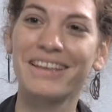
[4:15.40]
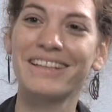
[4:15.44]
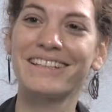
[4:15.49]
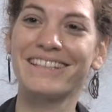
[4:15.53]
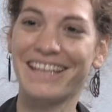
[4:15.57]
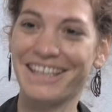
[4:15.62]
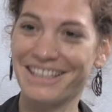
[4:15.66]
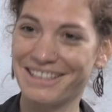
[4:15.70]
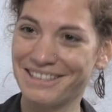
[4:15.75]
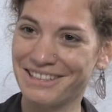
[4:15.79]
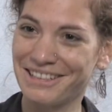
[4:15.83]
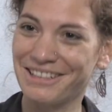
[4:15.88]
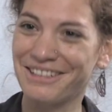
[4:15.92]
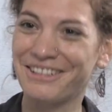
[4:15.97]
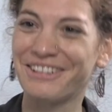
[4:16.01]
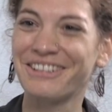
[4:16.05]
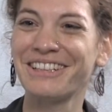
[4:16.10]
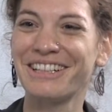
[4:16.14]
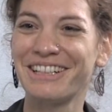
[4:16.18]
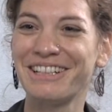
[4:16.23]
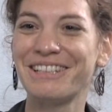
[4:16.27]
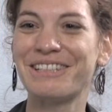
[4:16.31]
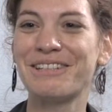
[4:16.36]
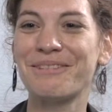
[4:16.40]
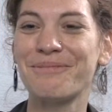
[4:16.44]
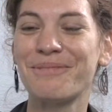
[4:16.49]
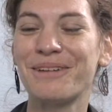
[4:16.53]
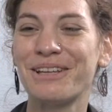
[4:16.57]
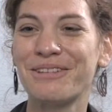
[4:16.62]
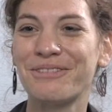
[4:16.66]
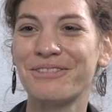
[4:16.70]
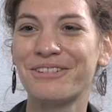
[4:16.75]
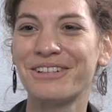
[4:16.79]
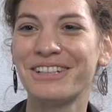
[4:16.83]
Thanks a lot,
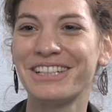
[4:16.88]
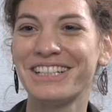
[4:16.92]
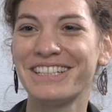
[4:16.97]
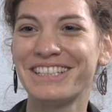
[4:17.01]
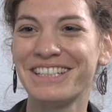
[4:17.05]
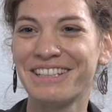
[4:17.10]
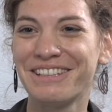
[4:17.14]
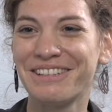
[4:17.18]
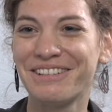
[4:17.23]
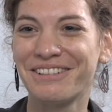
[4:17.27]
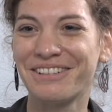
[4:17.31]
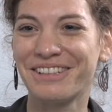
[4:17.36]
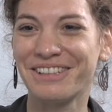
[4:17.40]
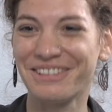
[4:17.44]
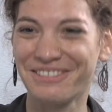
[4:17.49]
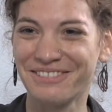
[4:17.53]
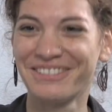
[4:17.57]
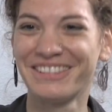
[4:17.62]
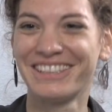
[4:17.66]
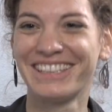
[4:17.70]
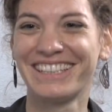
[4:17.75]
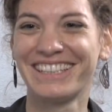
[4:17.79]
Elisabeth, for this interview.